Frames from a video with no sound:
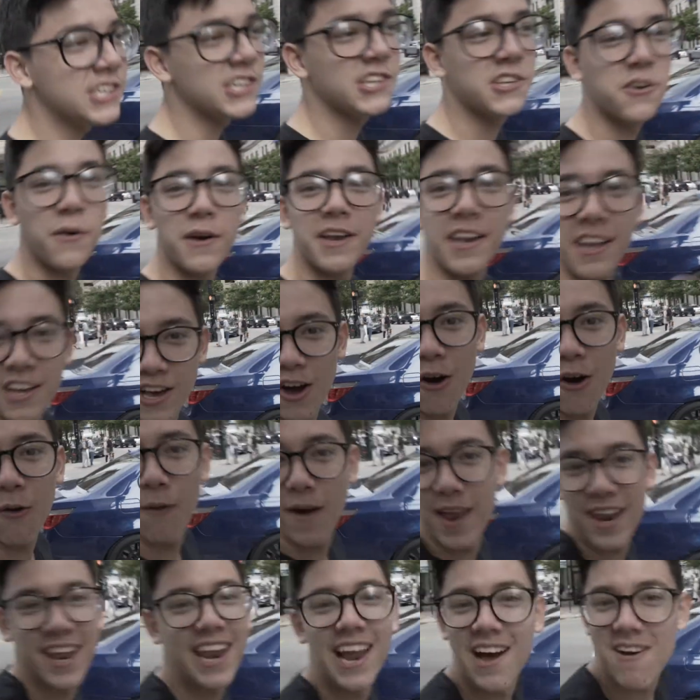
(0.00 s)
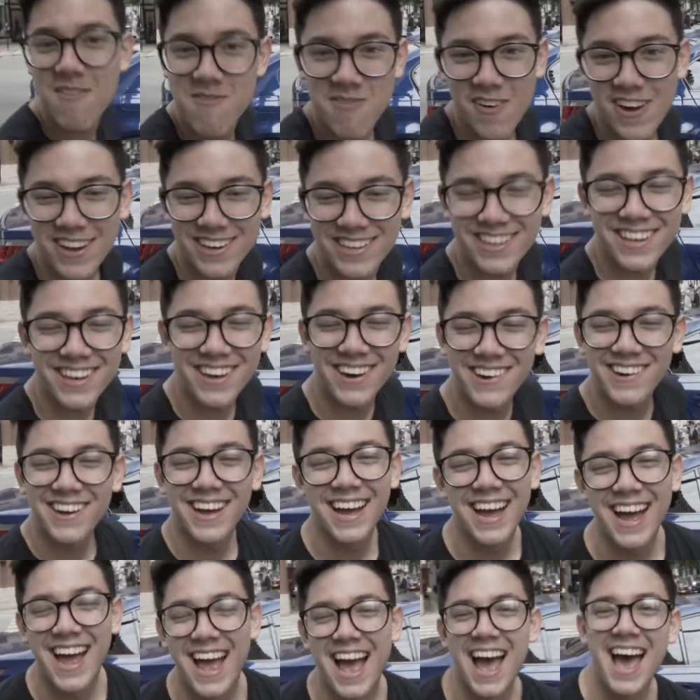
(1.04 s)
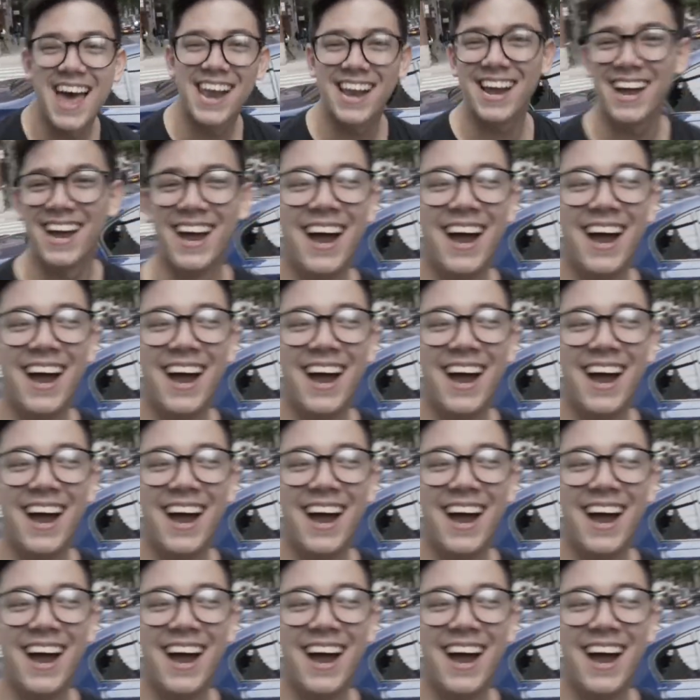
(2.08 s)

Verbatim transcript: is just going to go in and have fun, you know? You